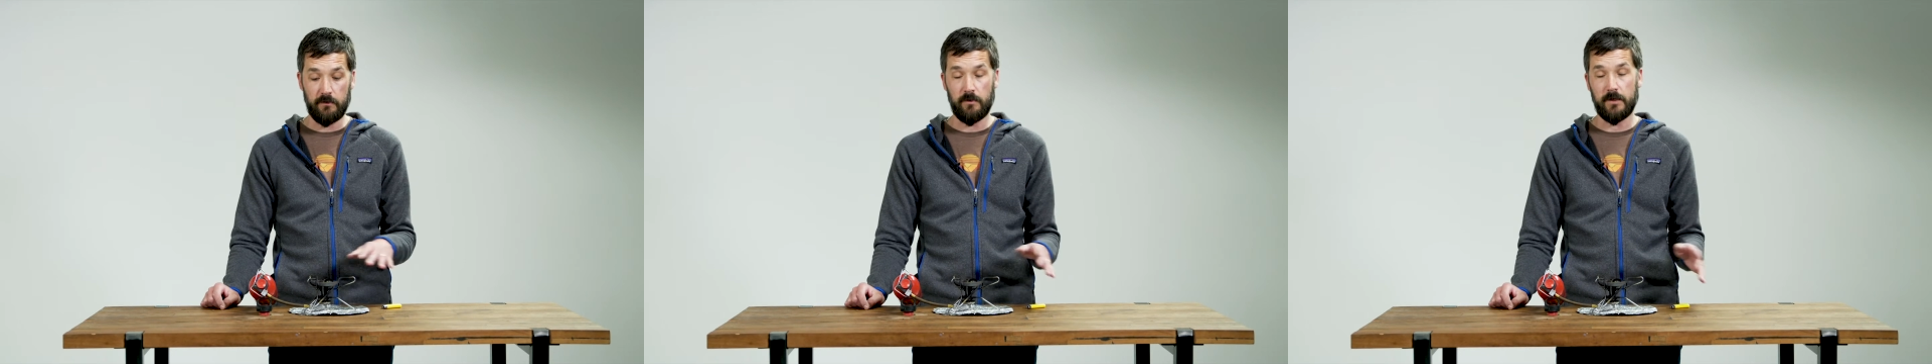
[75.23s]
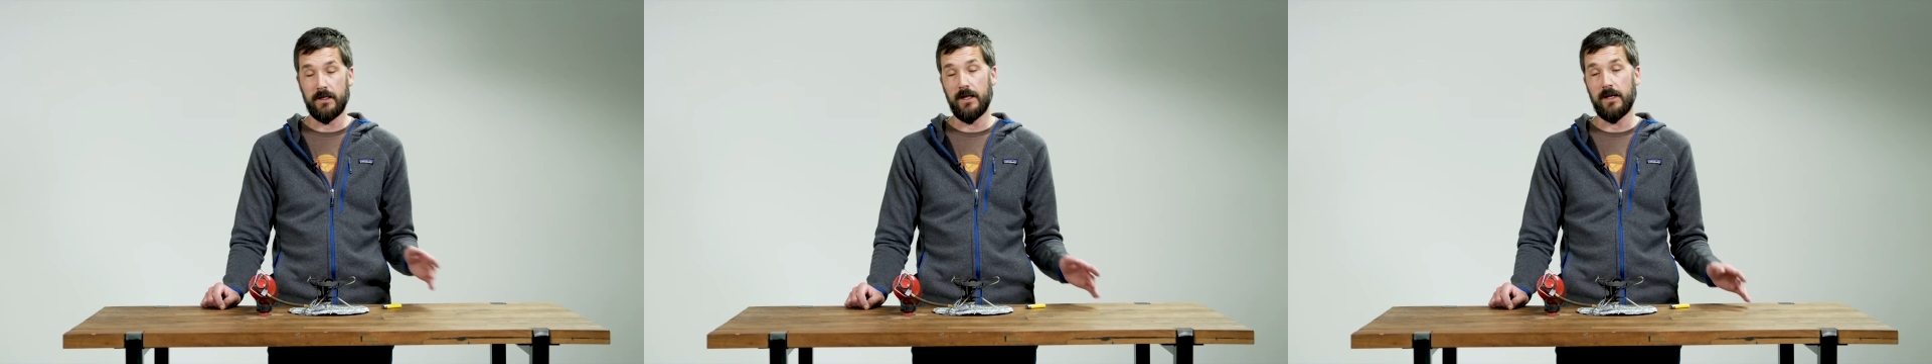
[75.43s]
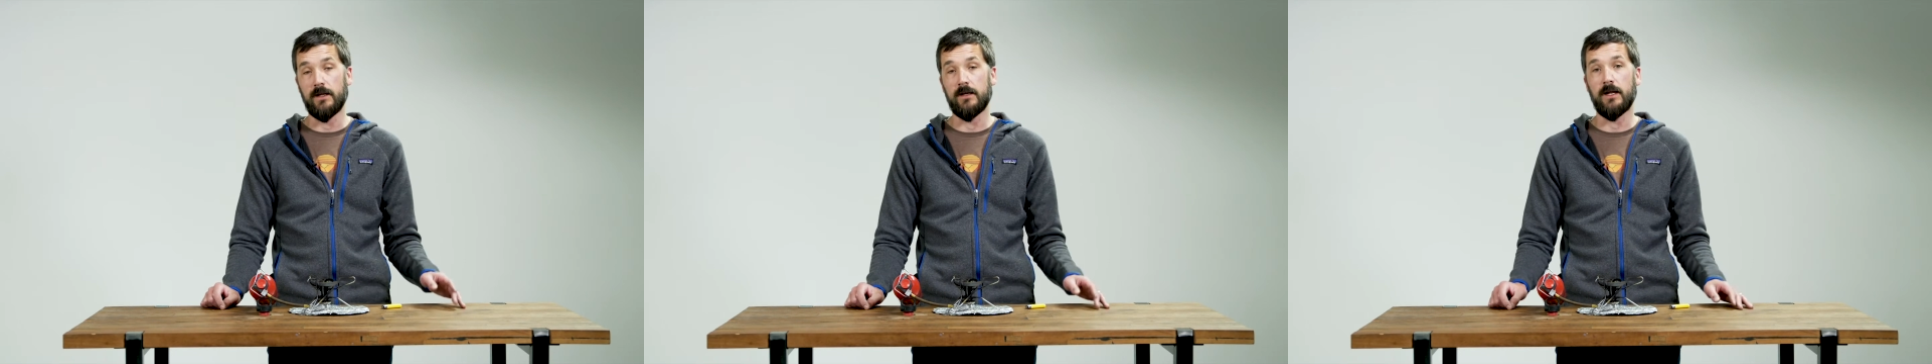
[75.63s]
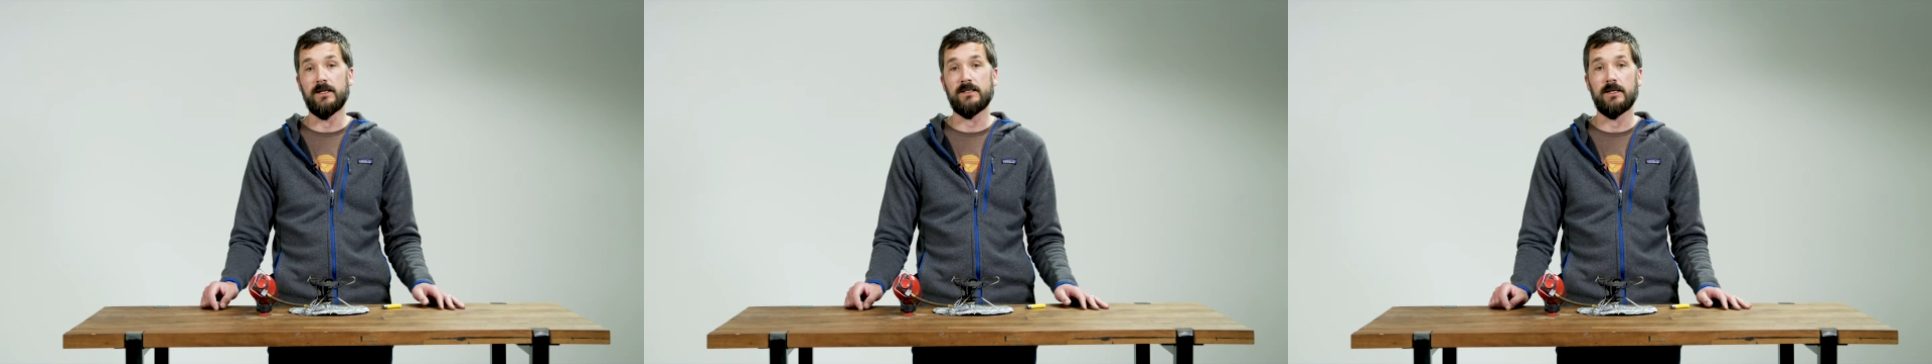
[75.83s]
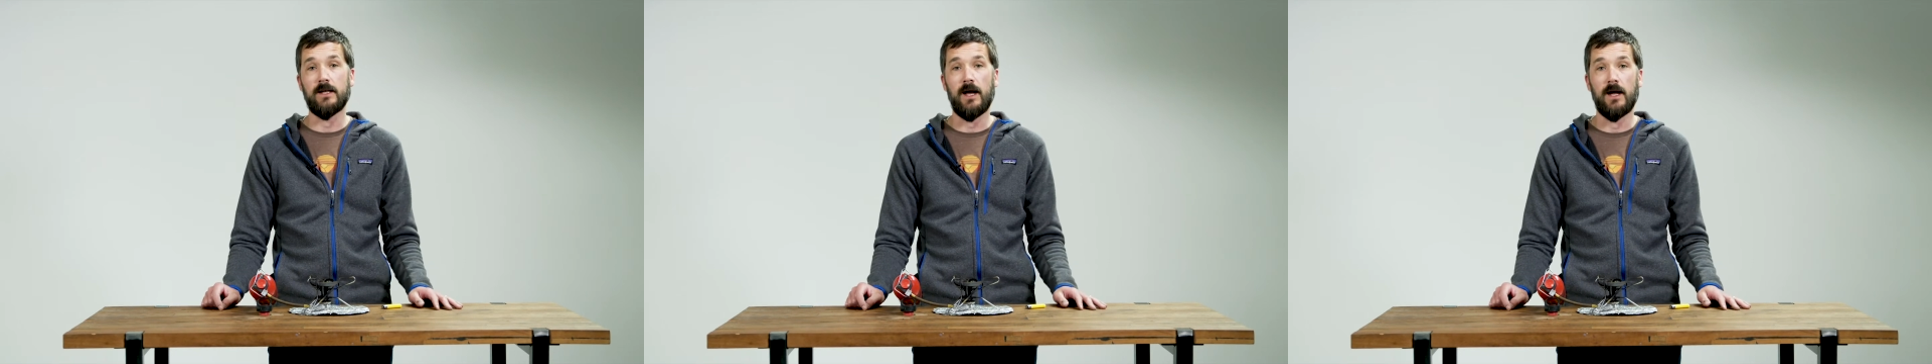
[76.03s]
We want to get it
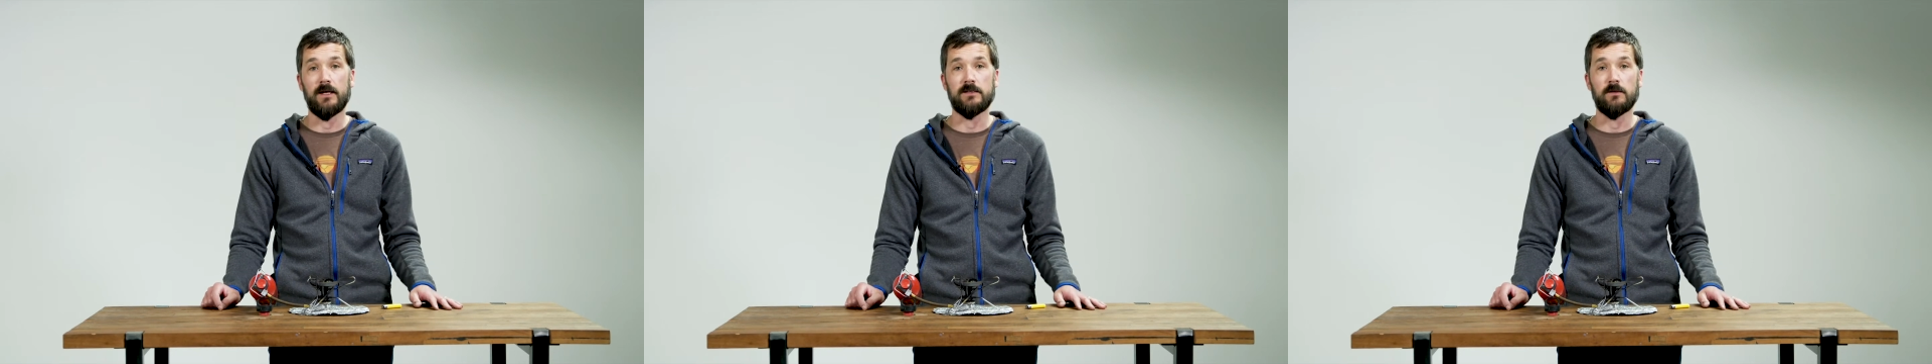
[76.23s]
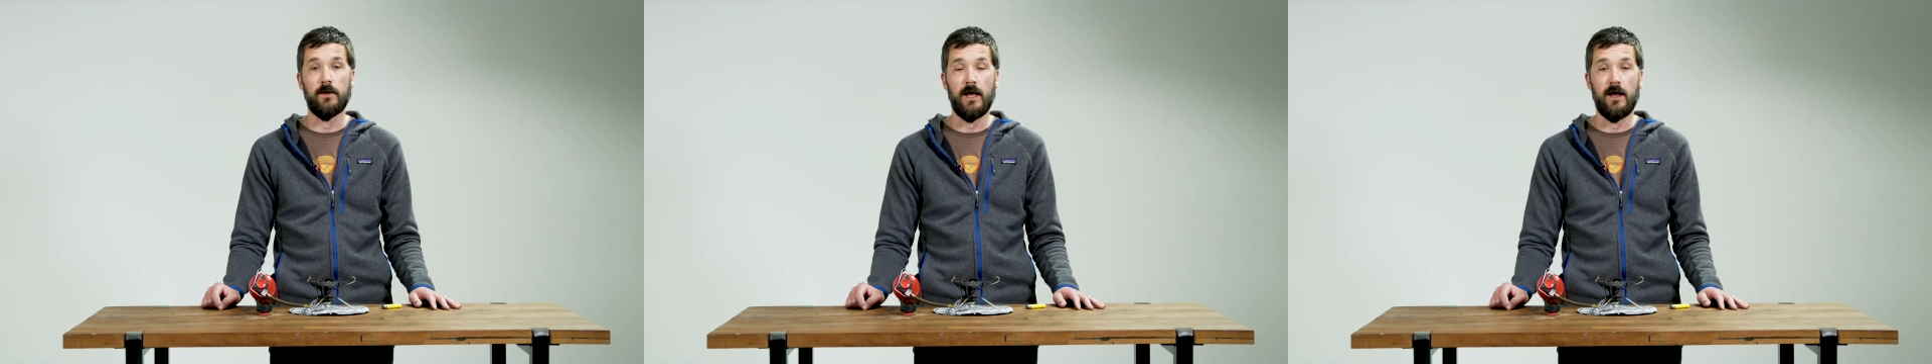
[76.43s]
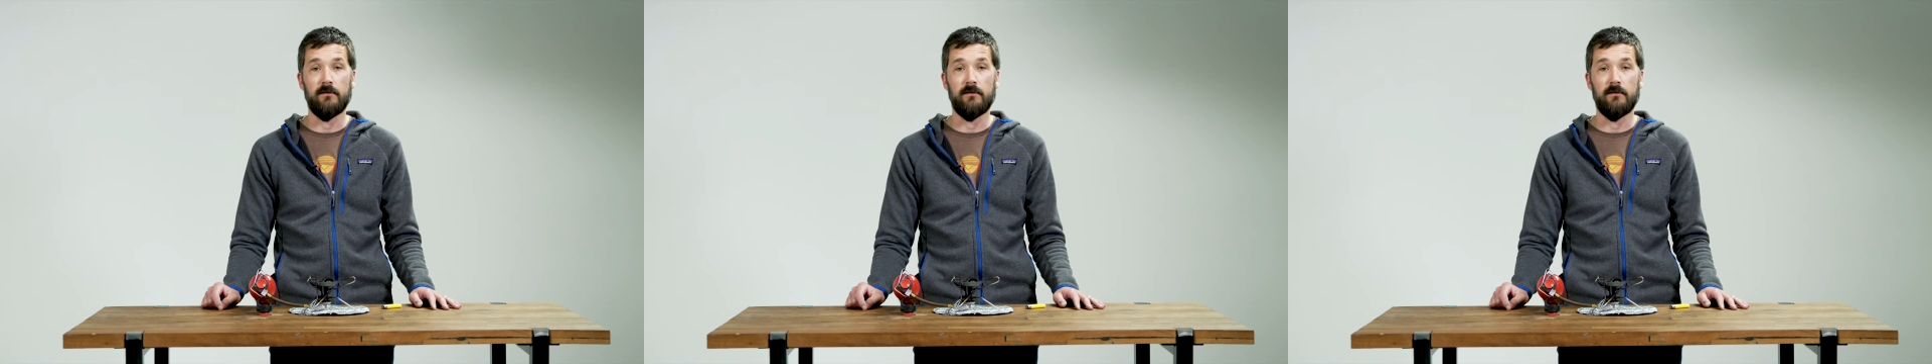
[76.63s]
nice and hot so we